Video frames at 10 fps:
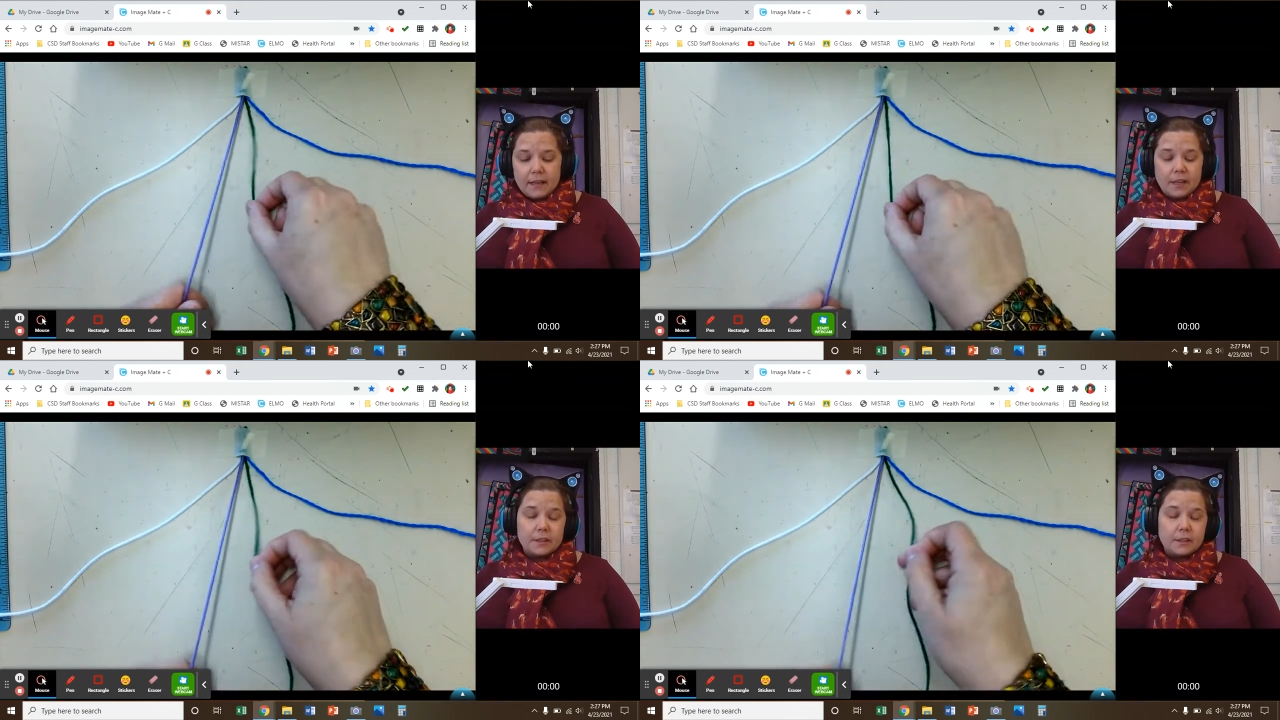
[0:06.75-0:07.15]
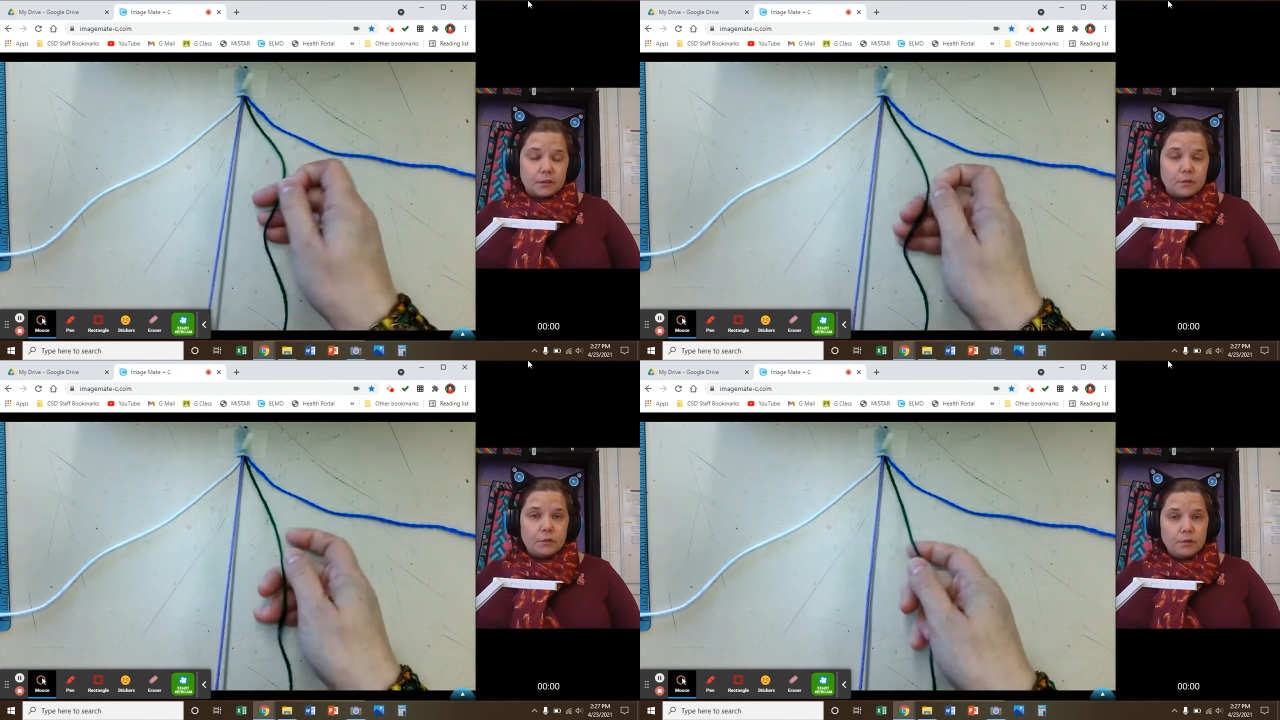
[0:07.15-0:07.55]
And there are
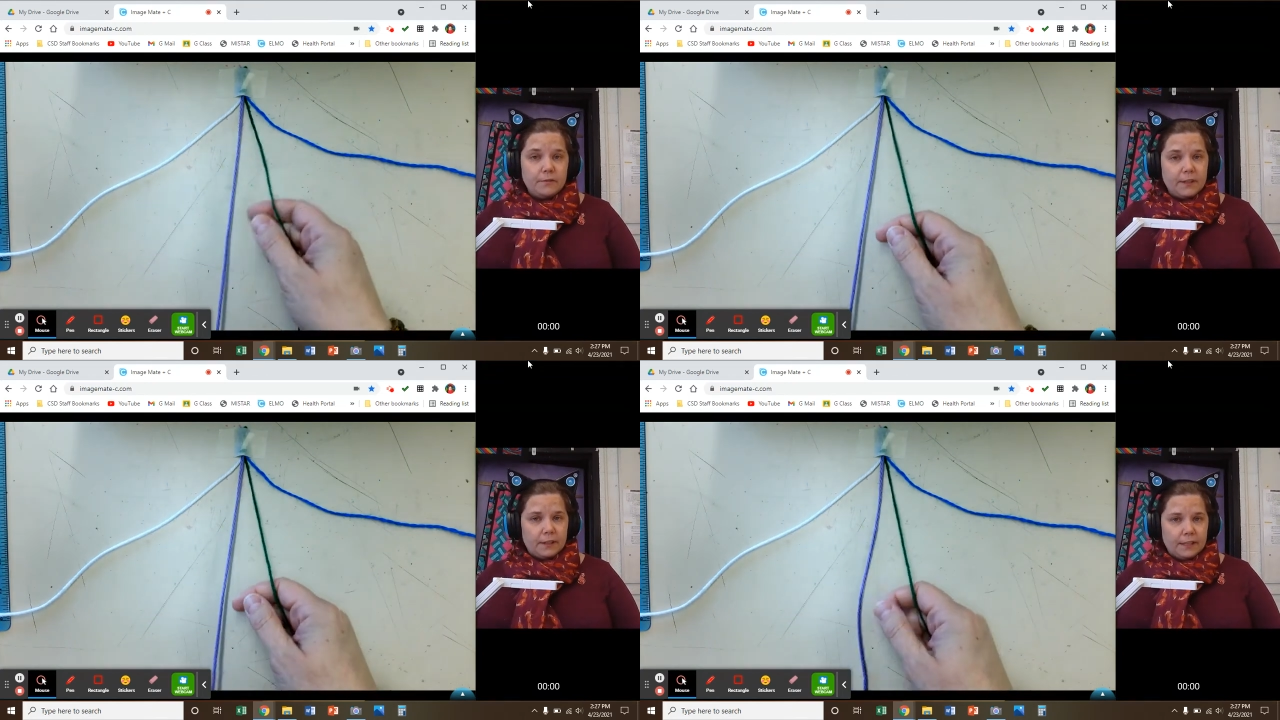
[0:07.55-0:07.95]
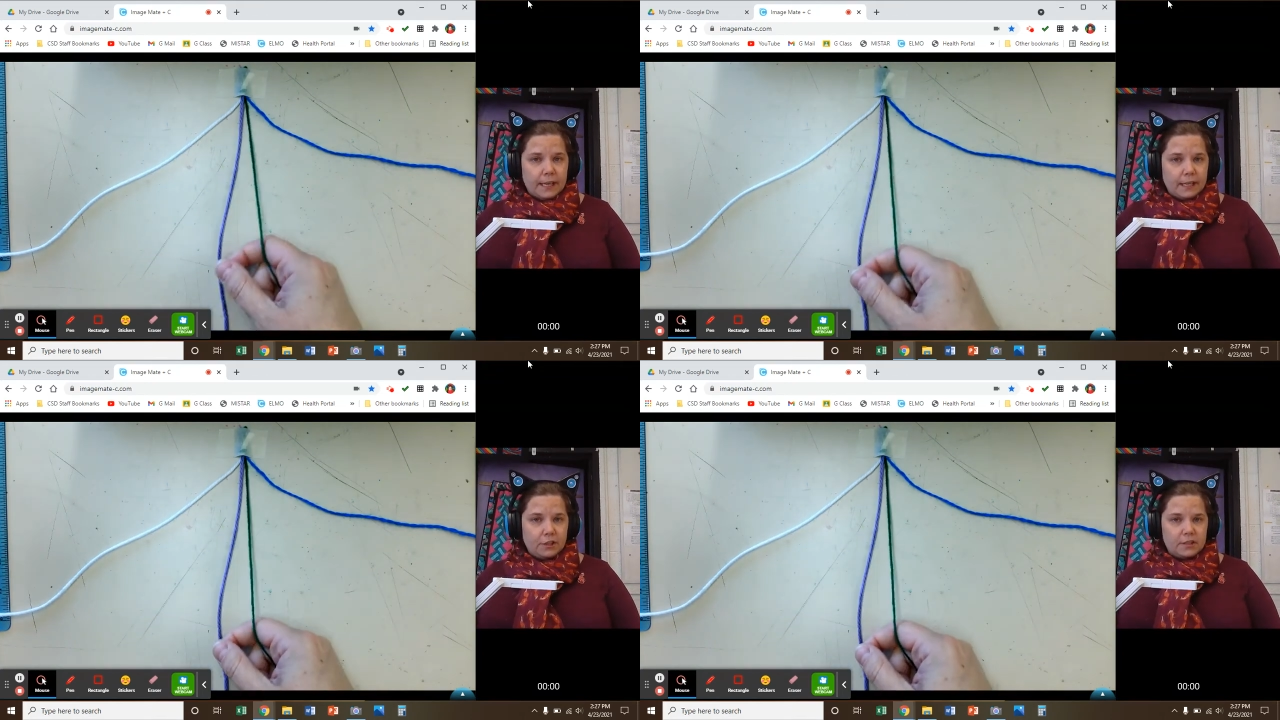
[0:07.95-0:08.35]
two
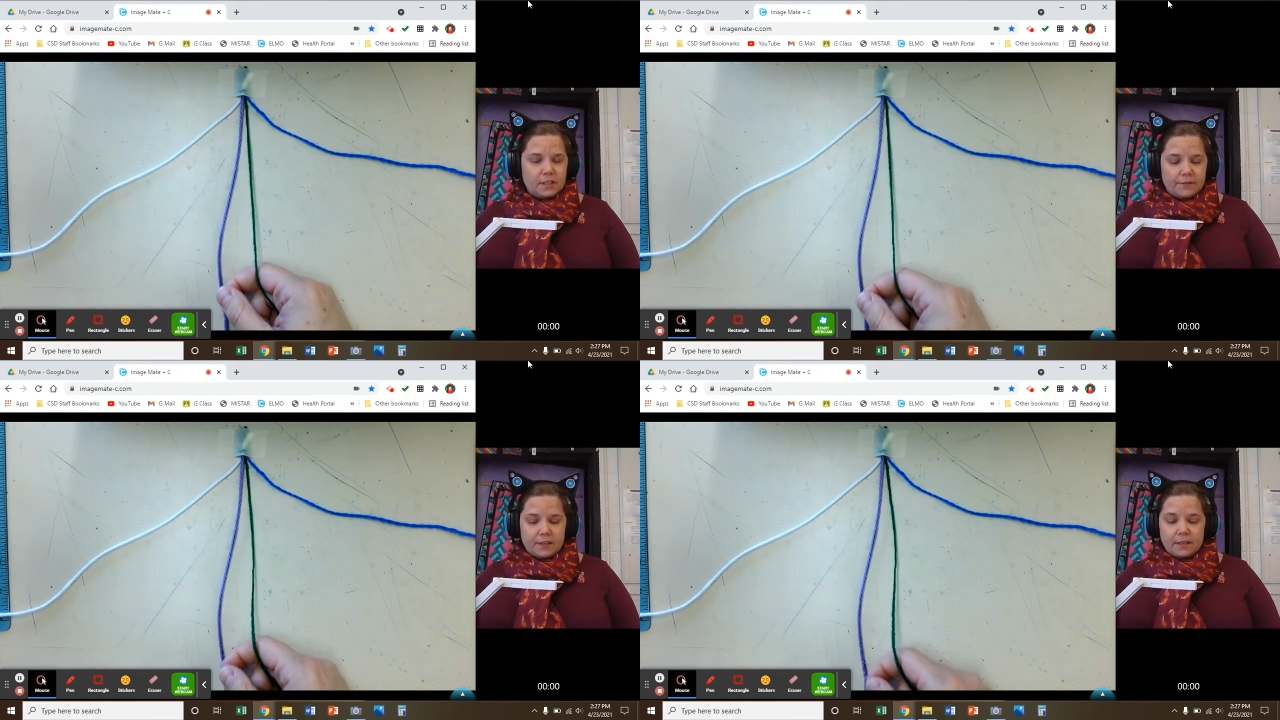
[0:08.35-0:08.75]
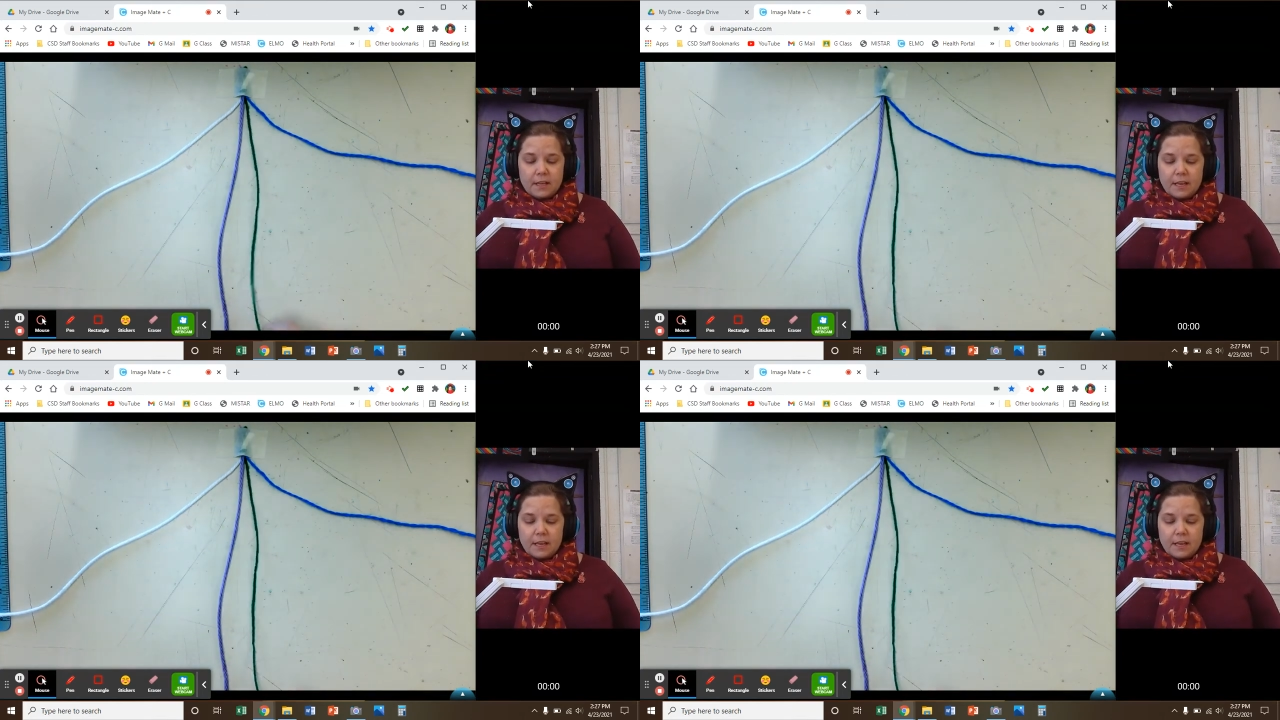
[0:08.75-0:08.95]
variations of it.